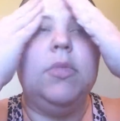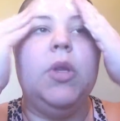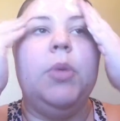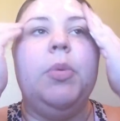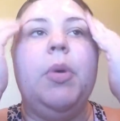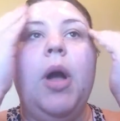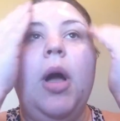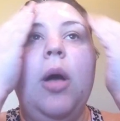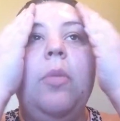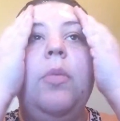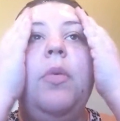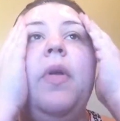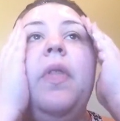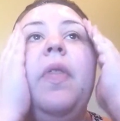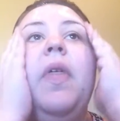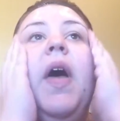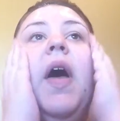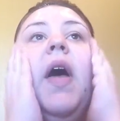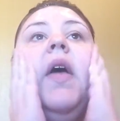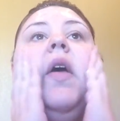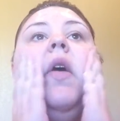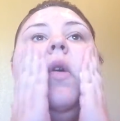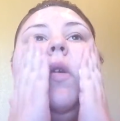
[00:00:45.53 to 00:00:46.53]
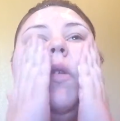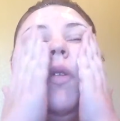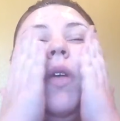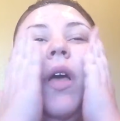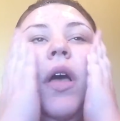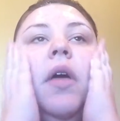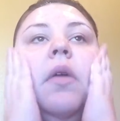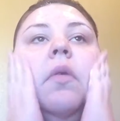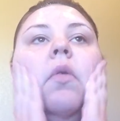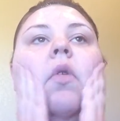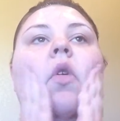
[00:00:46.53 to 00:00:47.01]
the problem with that is
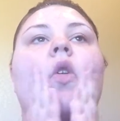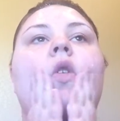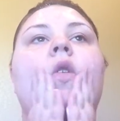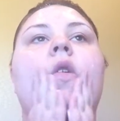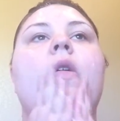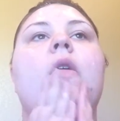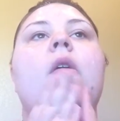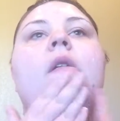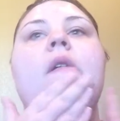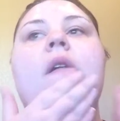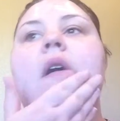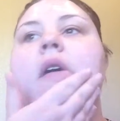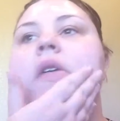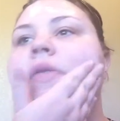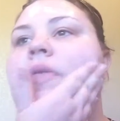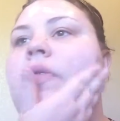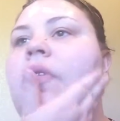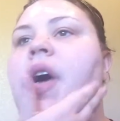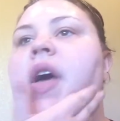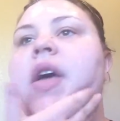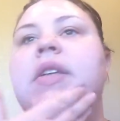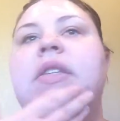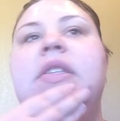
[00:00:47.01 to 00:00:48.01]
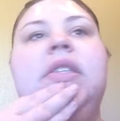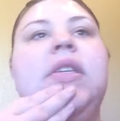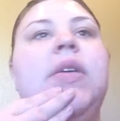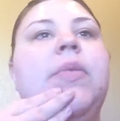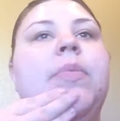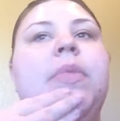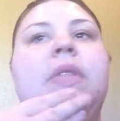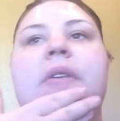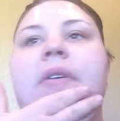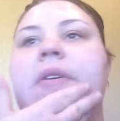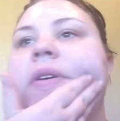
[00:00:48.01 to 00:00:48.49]
I will find
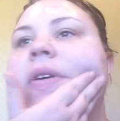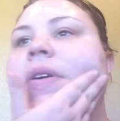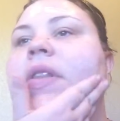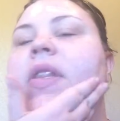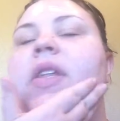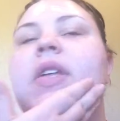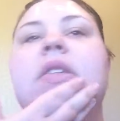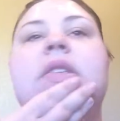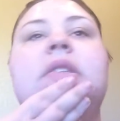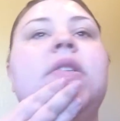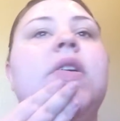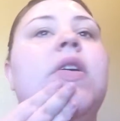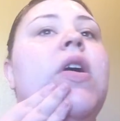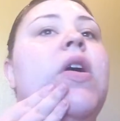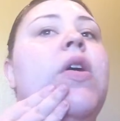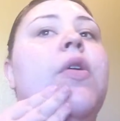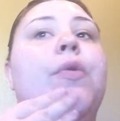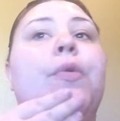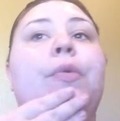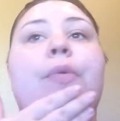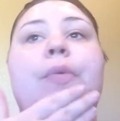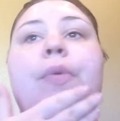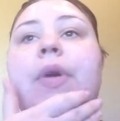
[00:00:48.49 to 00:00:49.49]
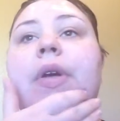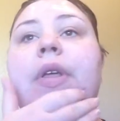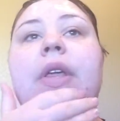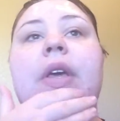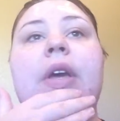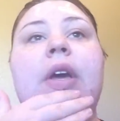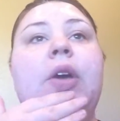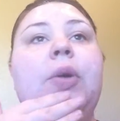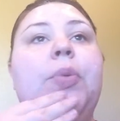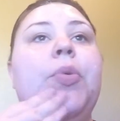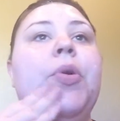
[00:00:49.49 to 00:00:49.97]
something that's a
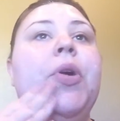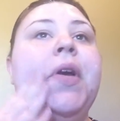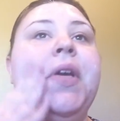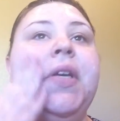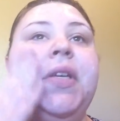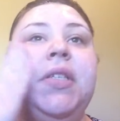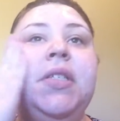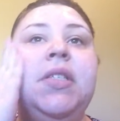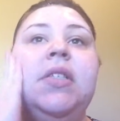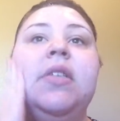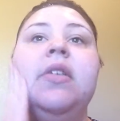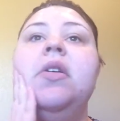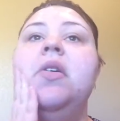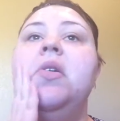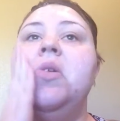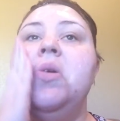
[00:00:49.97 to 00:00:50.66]
really good price